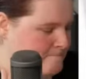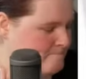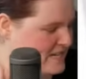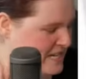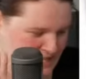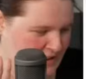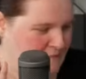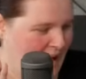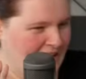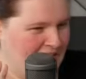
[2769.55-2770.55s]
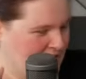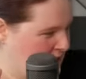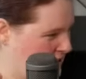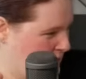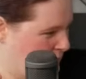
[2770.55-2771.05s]
Doesn't even matter. It's not
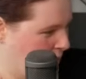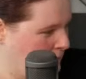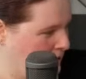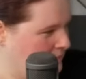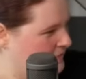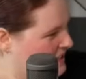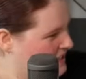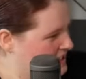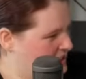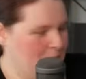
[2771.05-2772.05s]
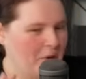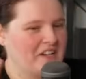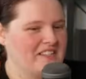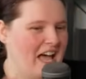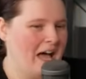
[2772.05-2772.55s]
even a problem. The body
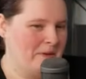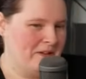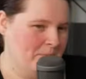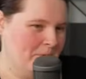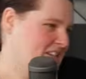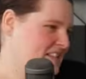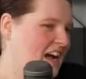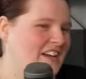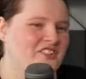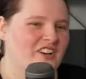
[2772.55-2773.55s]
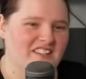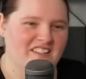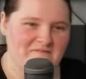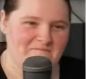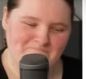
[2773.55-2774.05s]
is happy. The body is
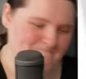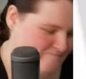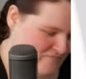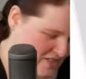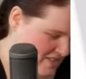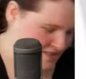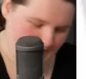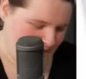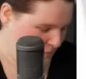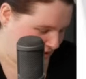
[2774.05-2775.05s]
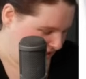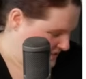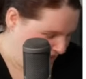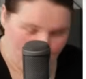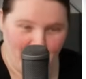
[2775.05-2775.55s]
hydrated. The body is
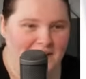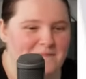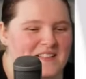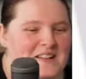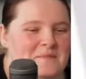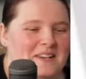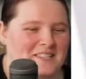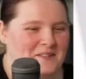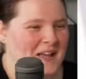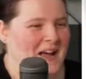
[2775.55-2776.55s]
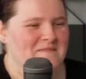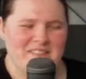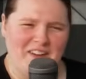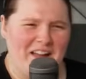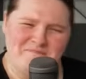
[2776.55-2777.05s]
angry. But it's okay. It's
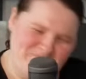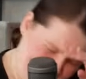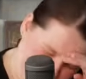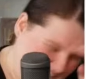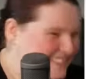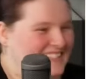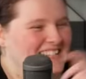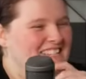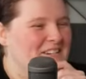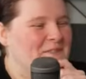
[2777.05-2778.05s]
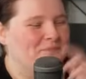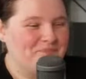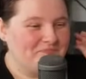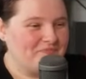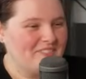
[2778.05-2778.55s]
fine. So,
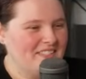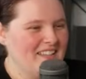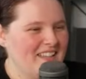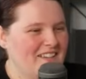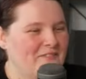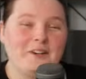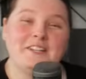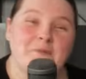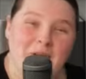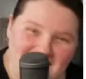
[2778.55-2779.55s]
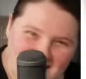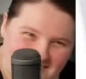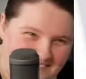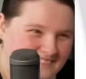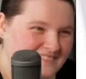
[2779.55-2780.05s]
very sweet.
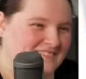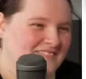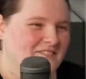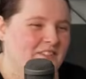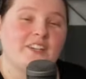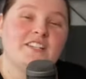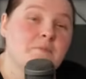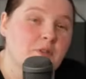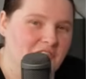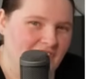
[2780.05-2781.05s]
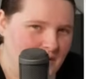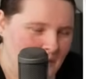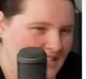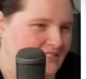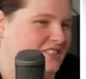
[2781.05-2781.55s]
Very demure. Very
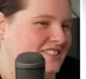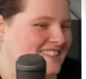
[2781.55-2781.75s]
mindful.